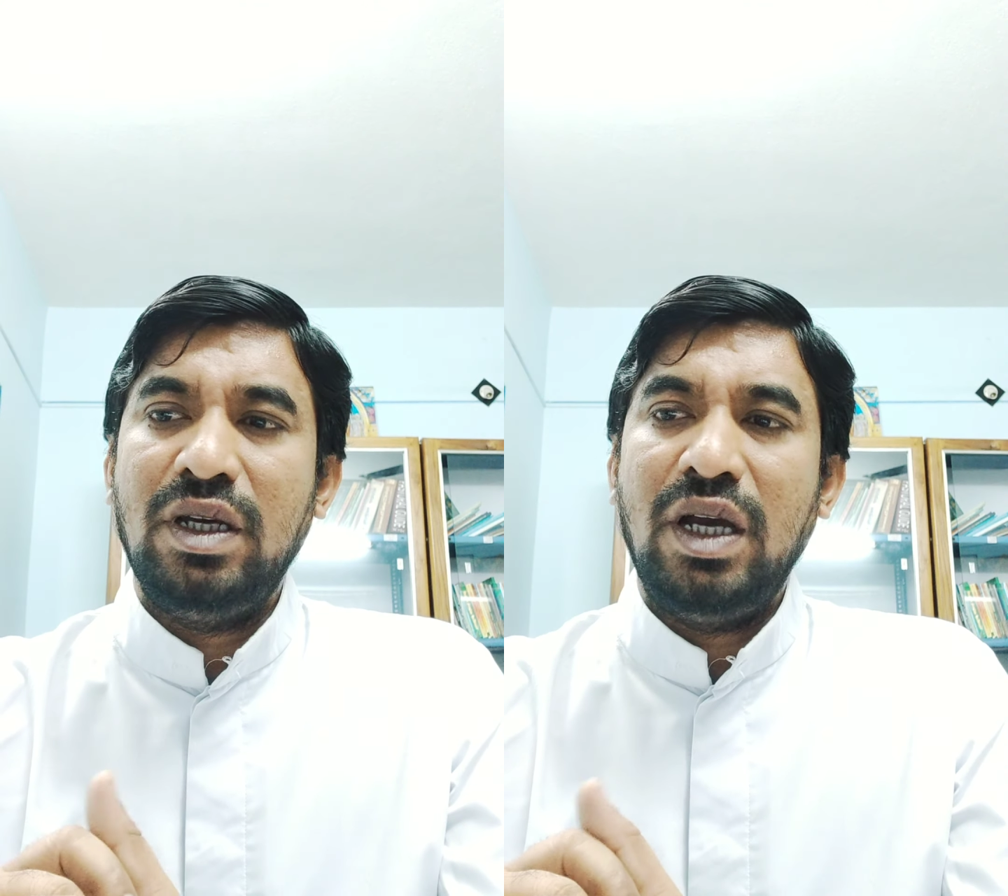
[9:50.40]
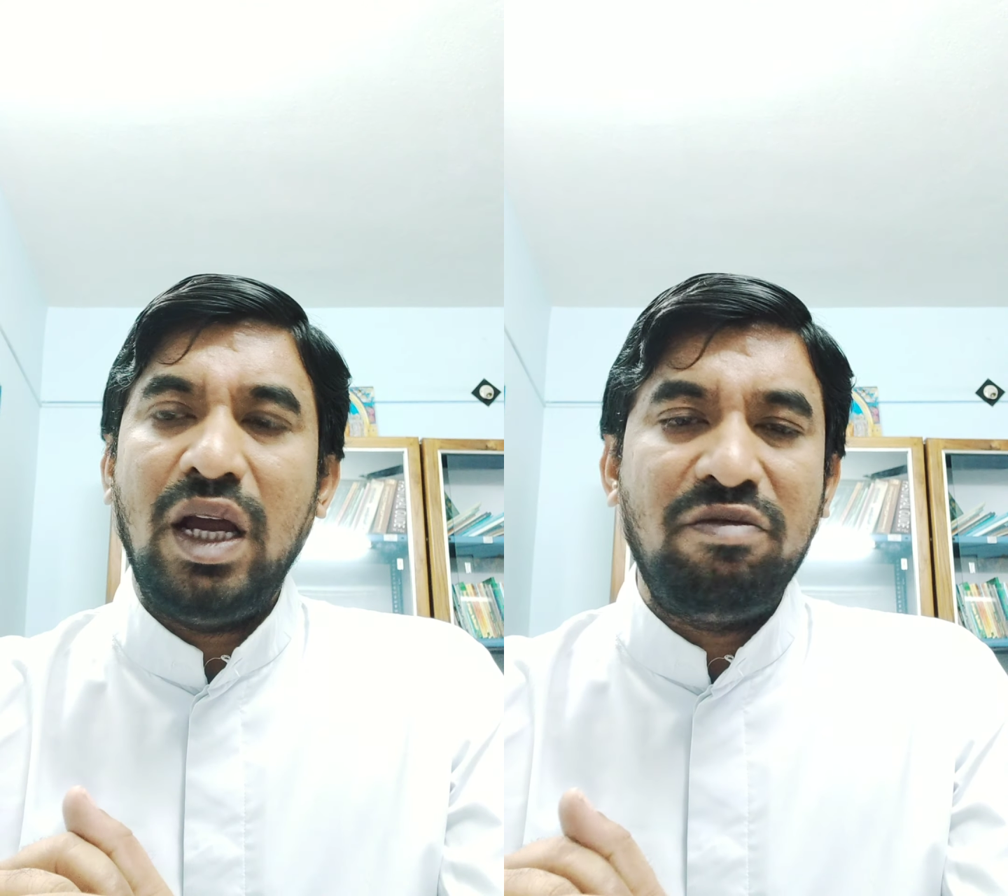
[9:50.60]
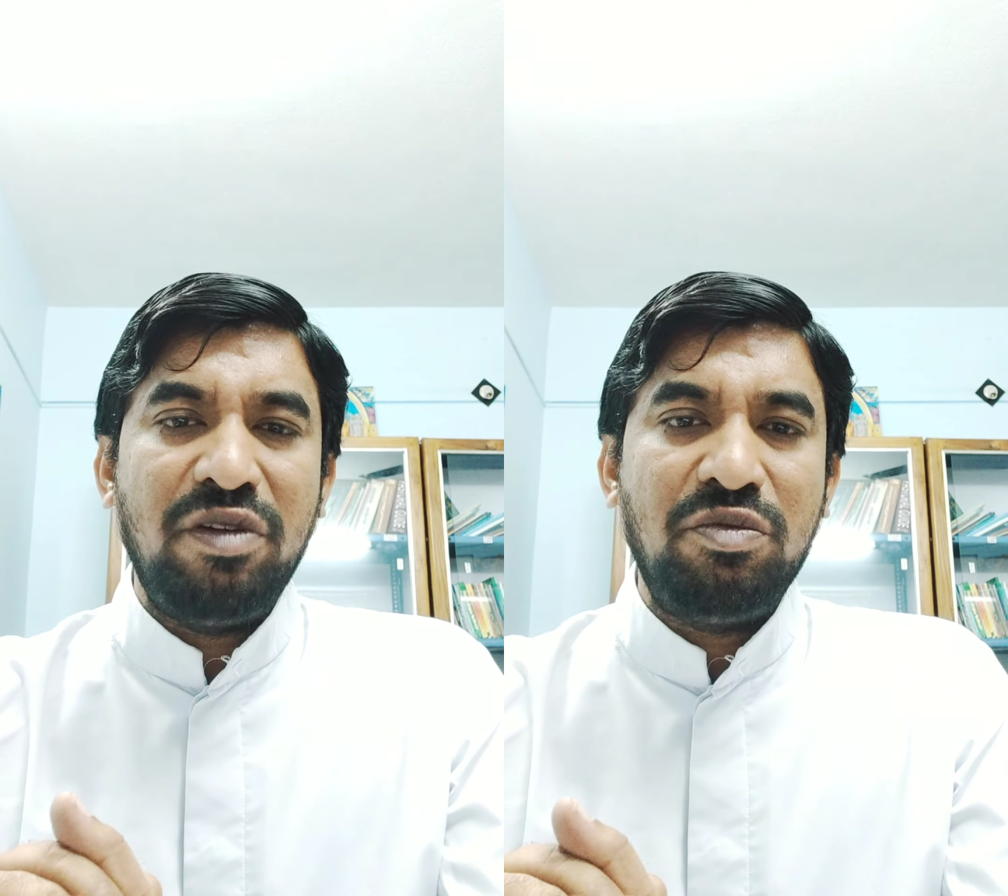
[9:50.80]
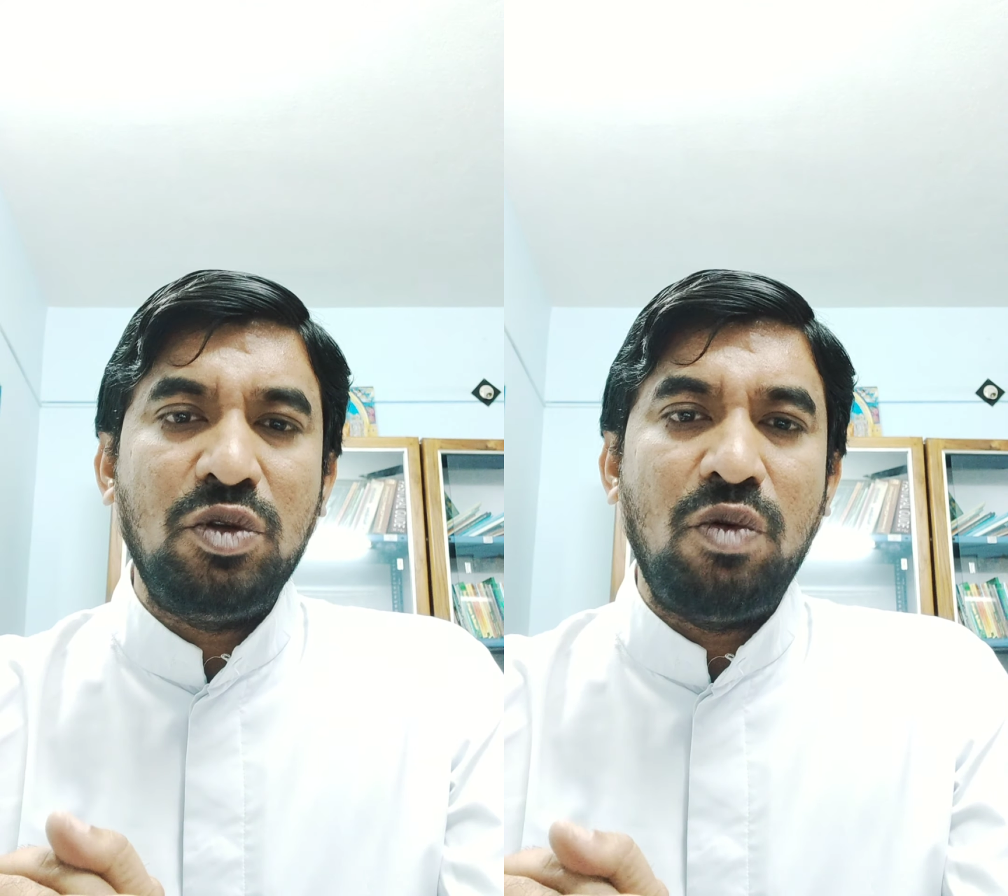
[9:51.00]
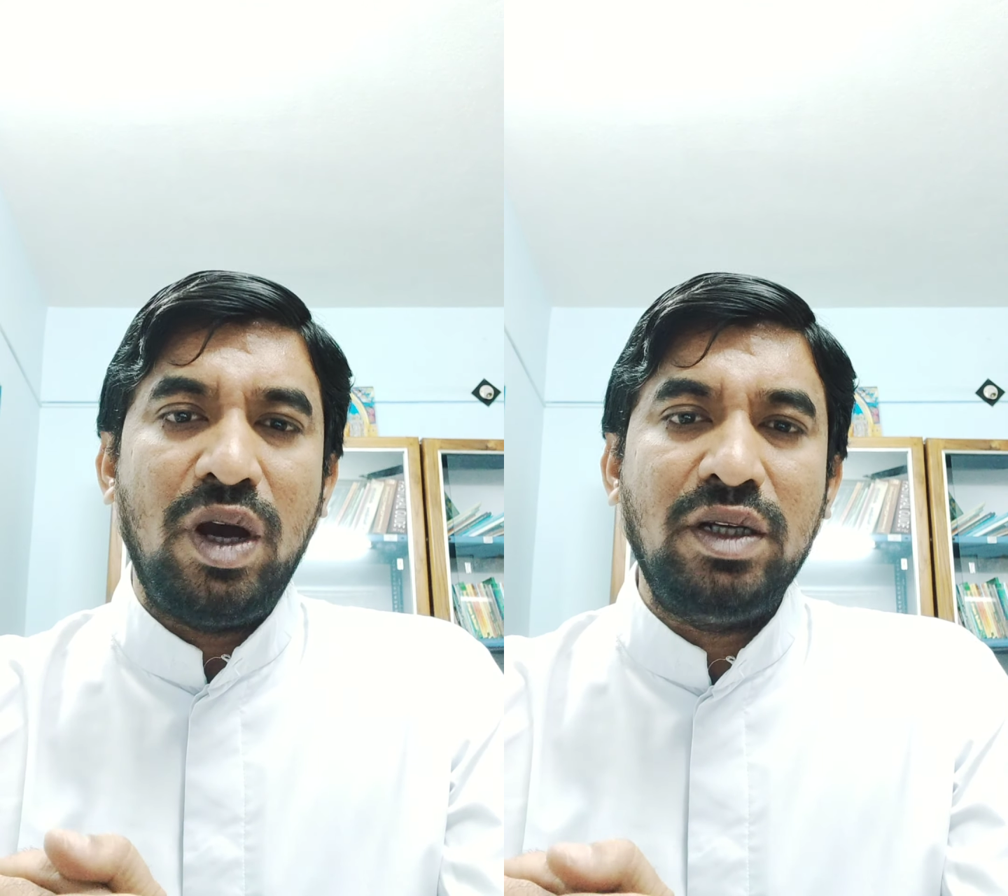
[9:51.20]
And fifth
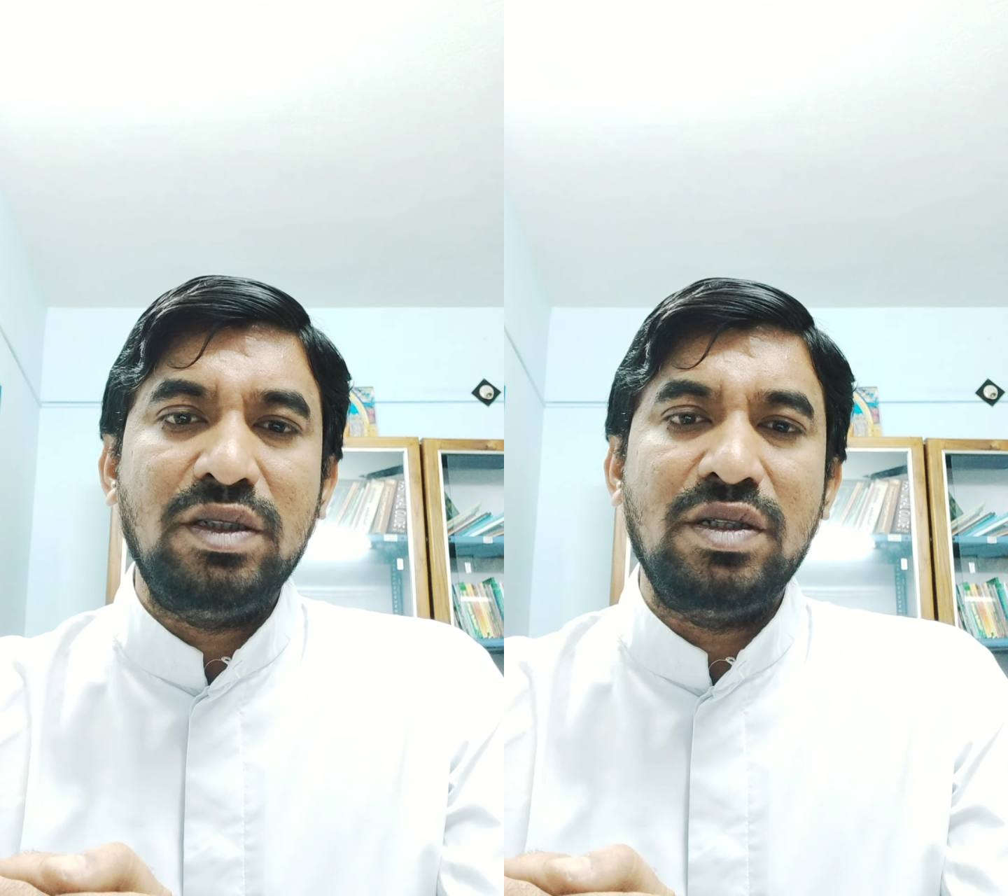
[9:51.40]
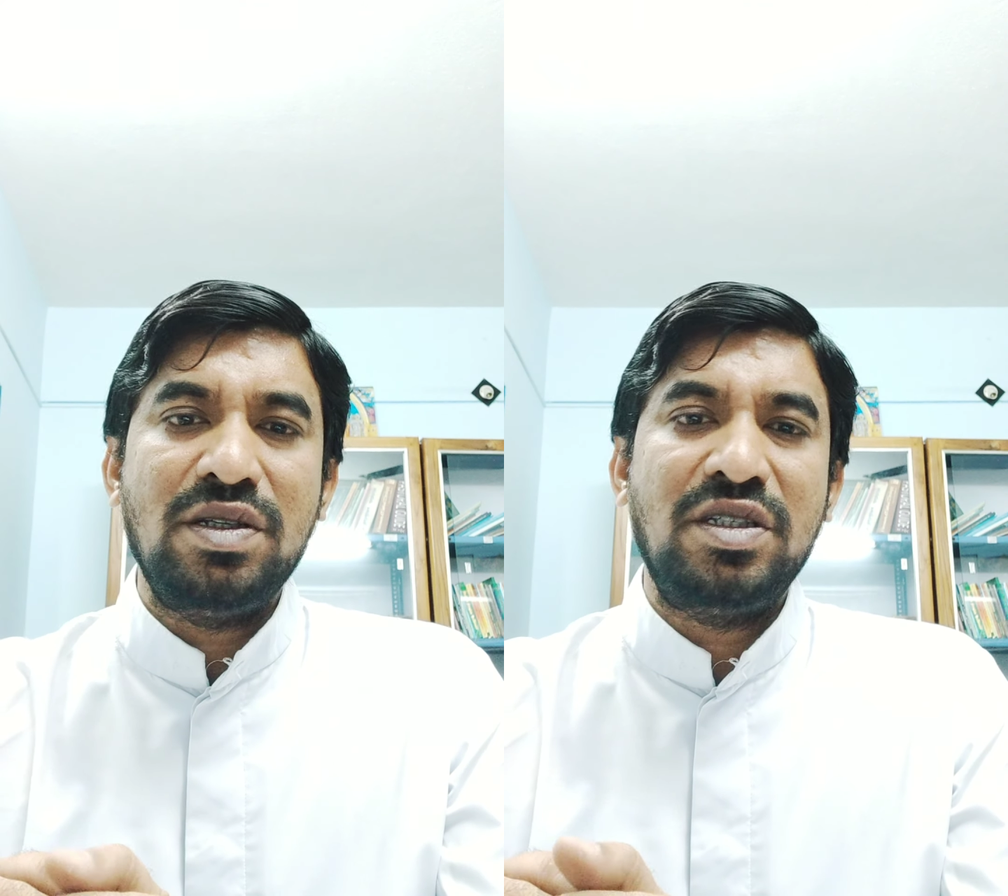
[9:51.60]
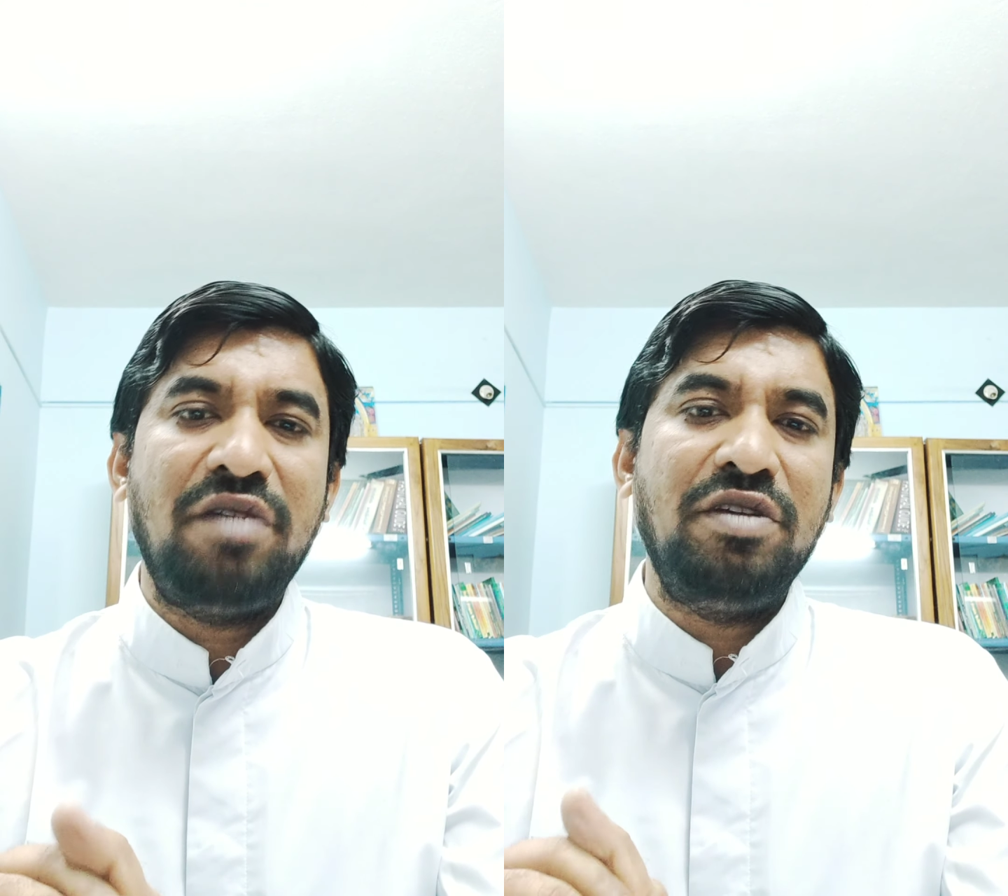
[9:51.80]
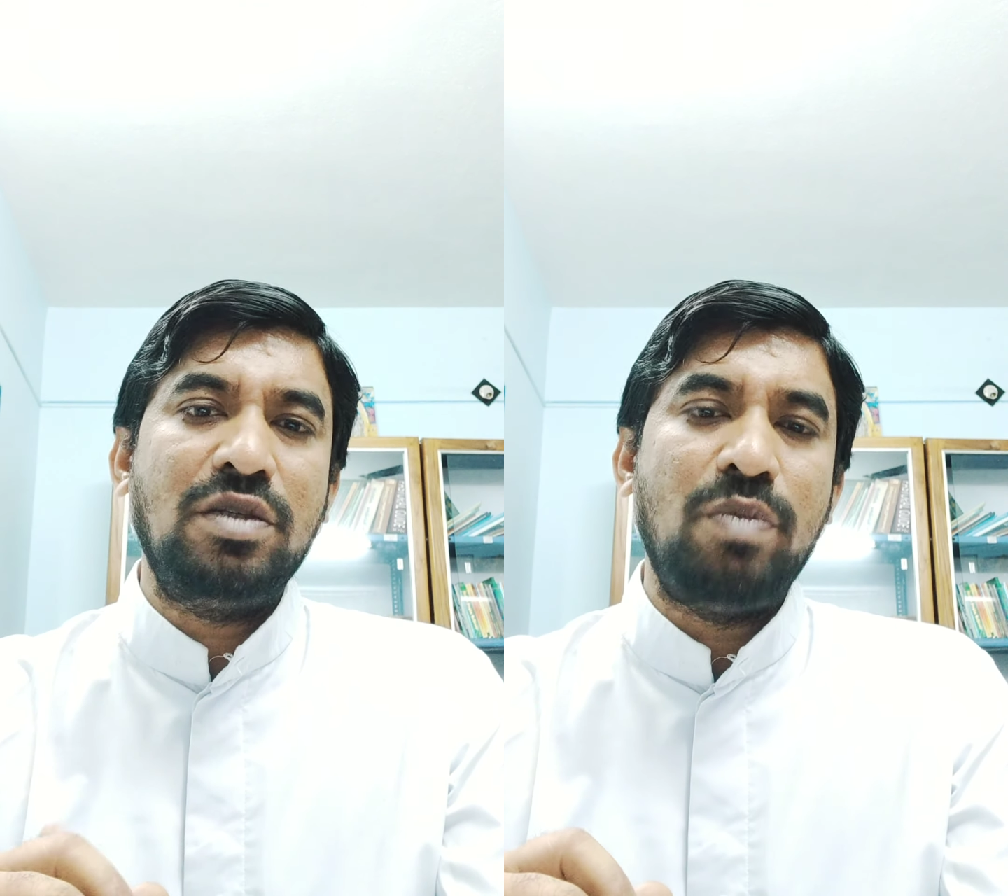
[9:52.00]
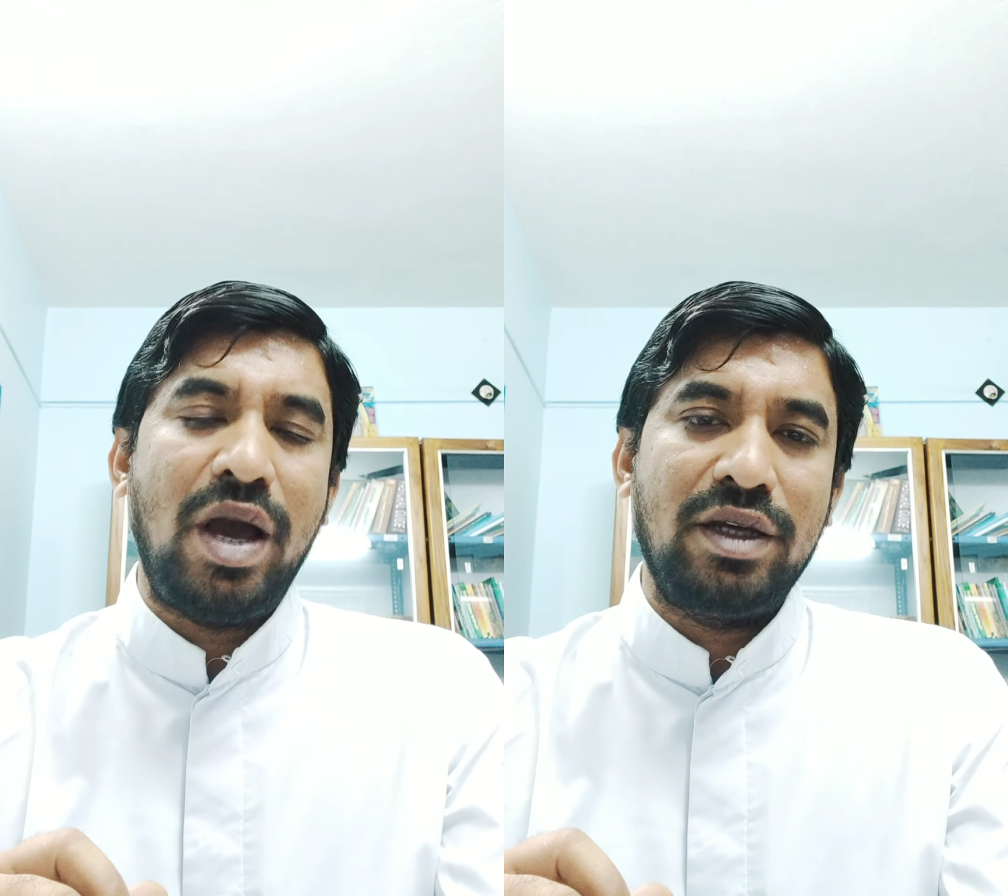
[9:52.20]
one, savings
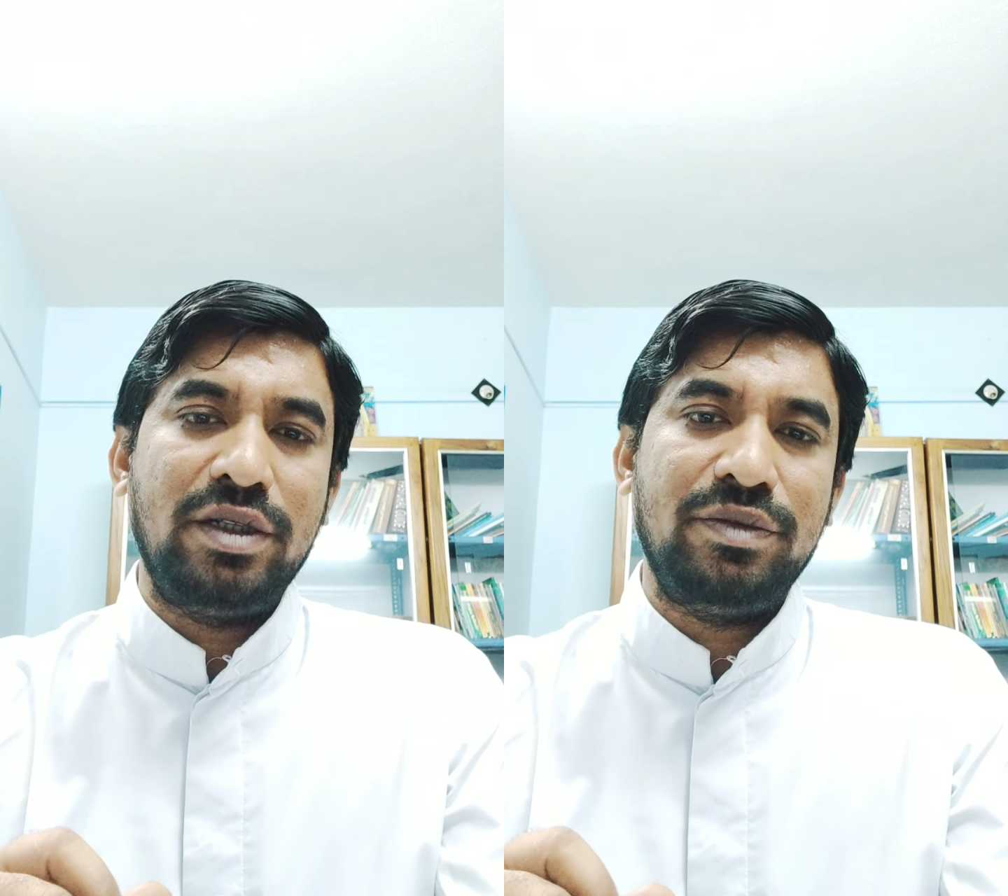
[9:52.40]
bank.